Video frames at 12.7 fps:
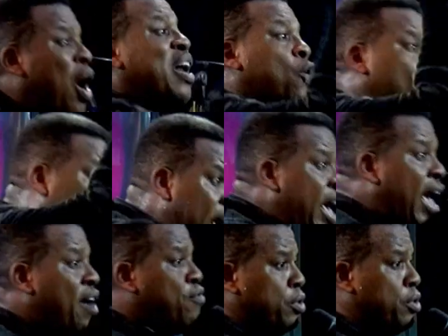have
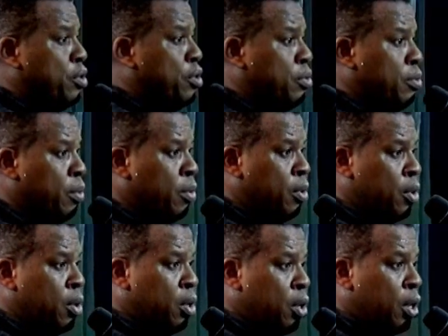a heaven.
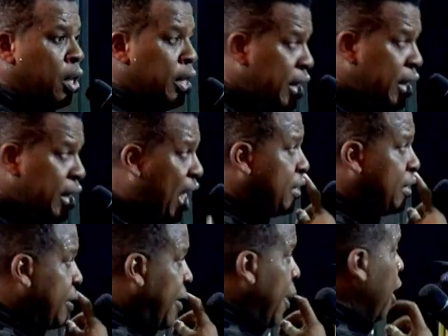
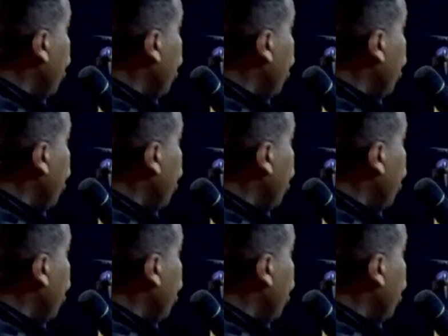Yes.